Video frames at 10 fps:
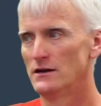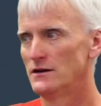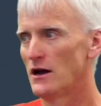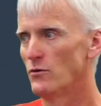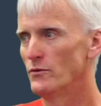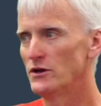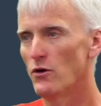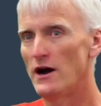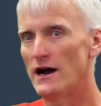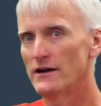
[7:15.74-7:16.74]
Now when we go
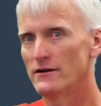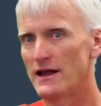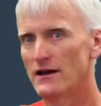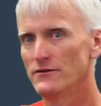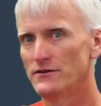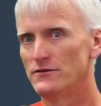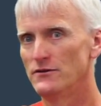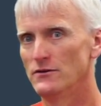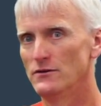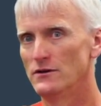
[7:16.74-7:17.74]
higher in
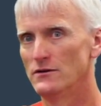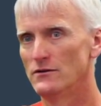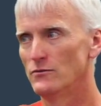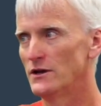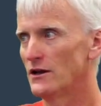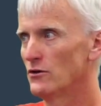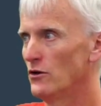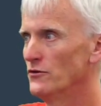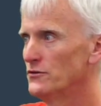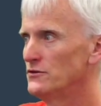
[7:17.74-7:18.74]
altitude, we get
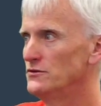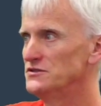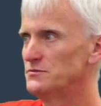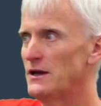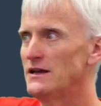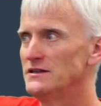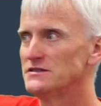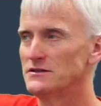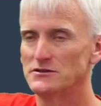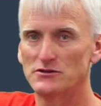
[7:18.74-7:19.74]
closer to
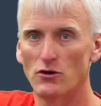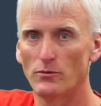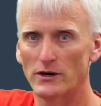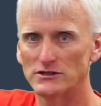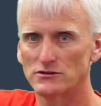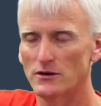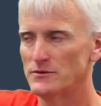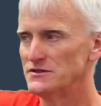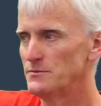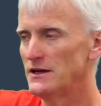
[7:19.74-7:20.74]
space and there's no pressure up
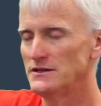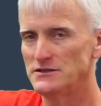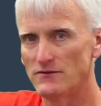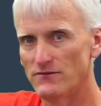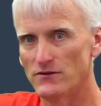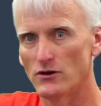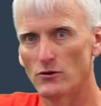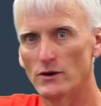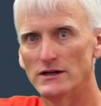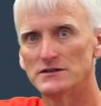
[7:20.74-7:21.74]
in space, you'd float
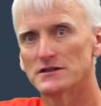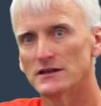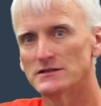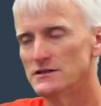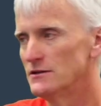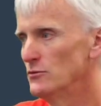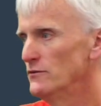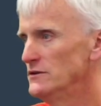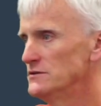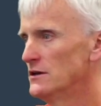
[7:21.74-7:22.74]
away just like you see in the
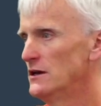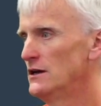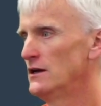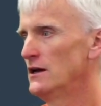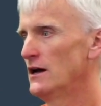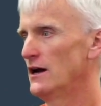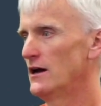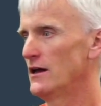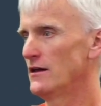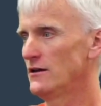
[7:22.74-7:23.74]
movies.
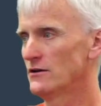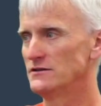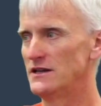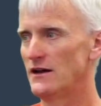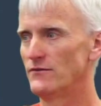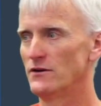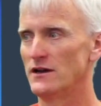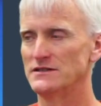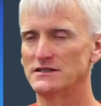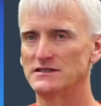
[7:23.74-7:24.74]
Here in Denver,
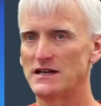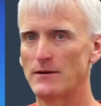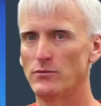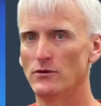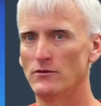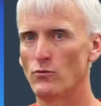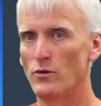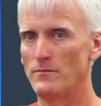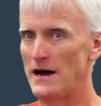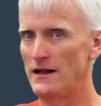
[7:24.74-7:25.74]
as an example,
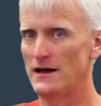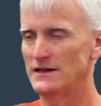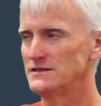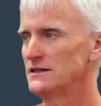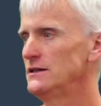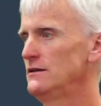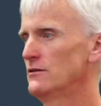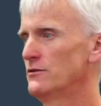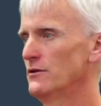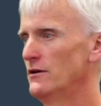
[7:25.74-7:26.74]
Mile High City,
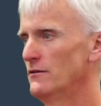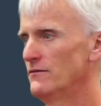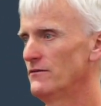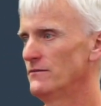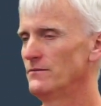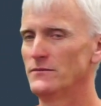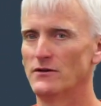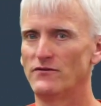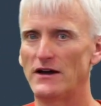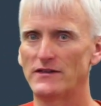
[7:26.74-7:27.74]

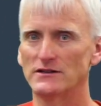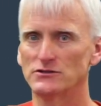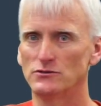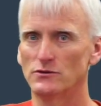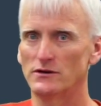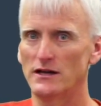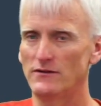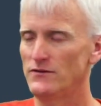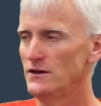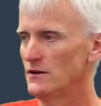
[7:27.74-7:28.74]
5,280
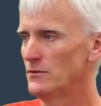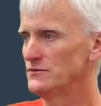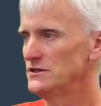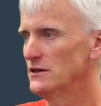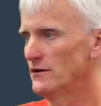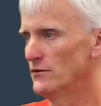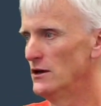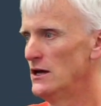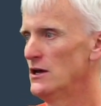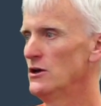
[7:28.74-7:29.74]
feet above sea level,
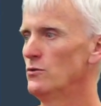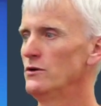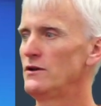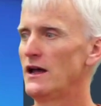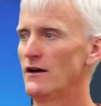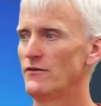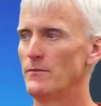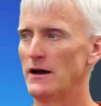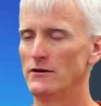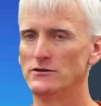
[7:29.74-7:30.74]
we would have
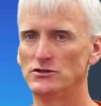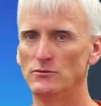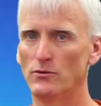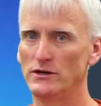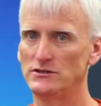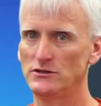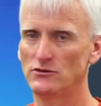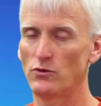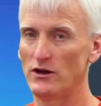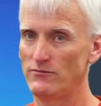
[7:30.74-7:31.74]
about
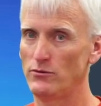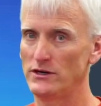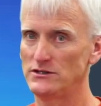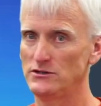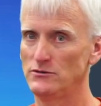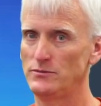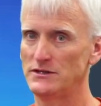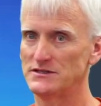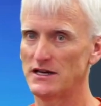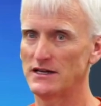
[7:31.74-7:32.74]

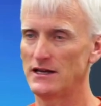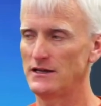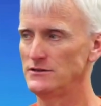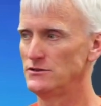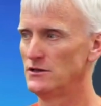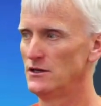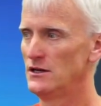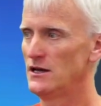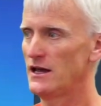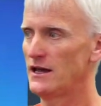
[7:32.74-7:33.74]
12.2 PSI gauge.
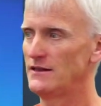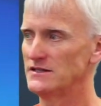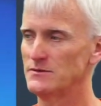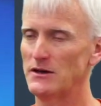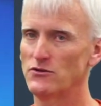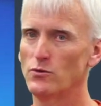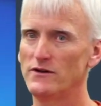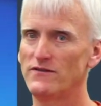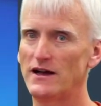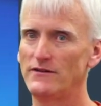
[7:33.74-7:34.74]
And that's about
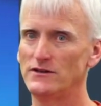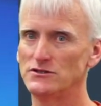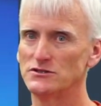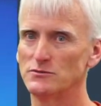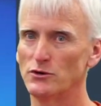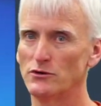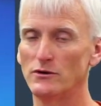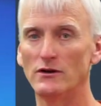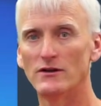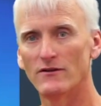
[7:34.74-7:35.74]
25 inches of
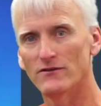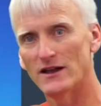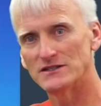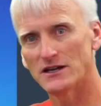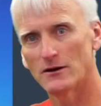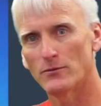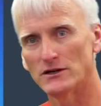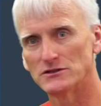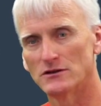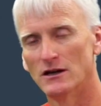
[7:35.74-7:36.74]
mercury. You have less air
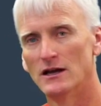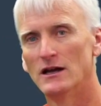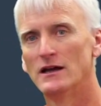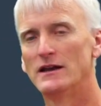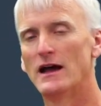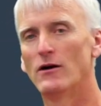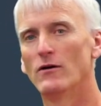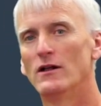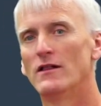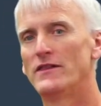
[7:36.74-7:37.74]
pressure. Now,
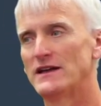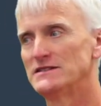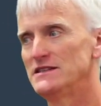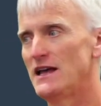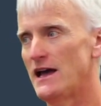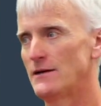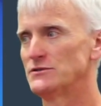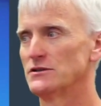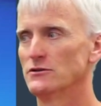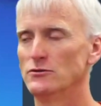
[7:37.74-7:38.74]
that's the
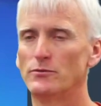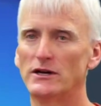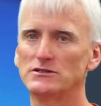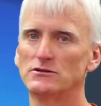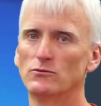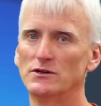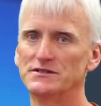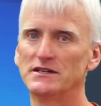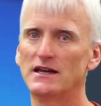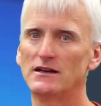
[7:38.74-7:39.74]
absolute pressure. Once
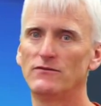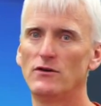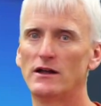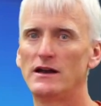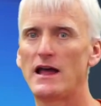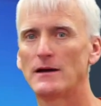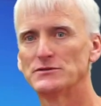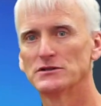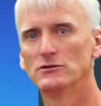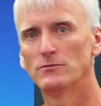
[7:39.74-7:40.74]
again, if you had an
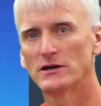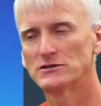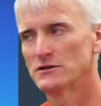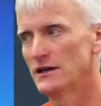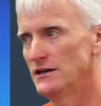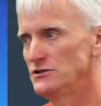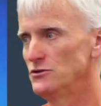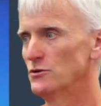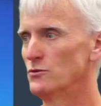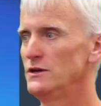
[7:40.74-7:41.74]
absolute pressure gauge,
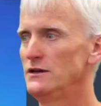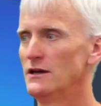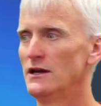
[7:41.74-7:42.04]
you would read